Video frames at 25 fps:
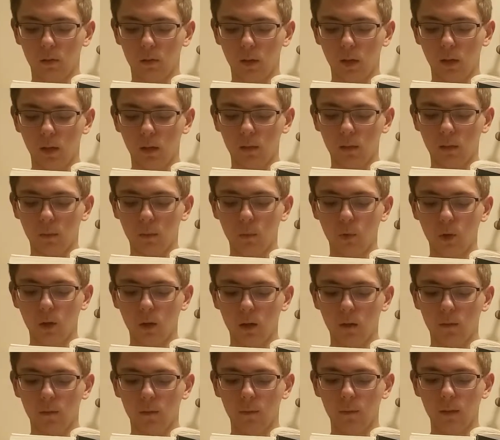take some
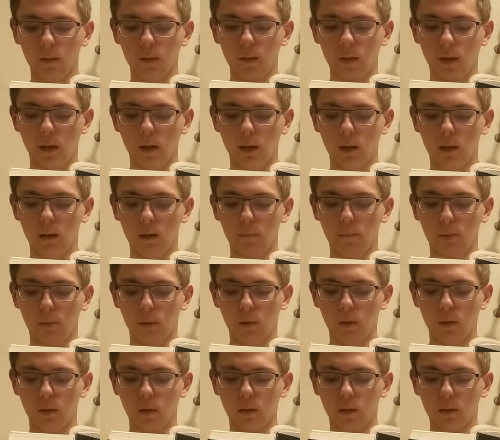water from the Nile and
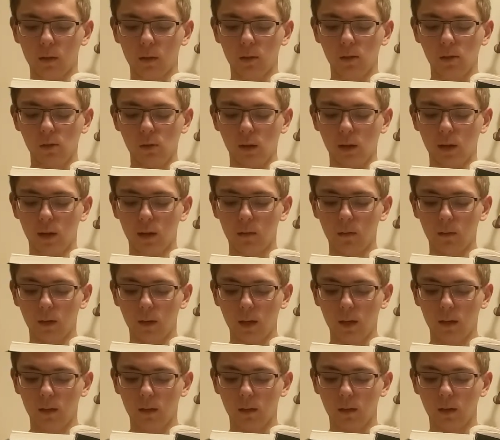pour it on the dry
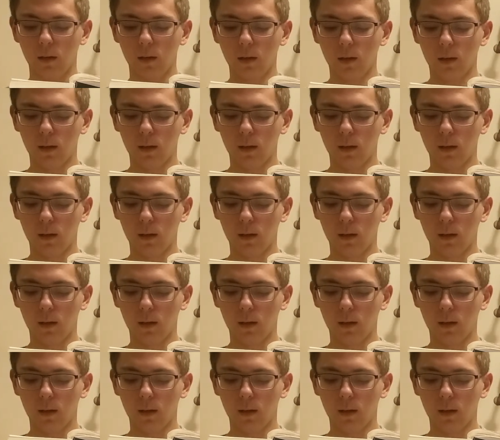ground.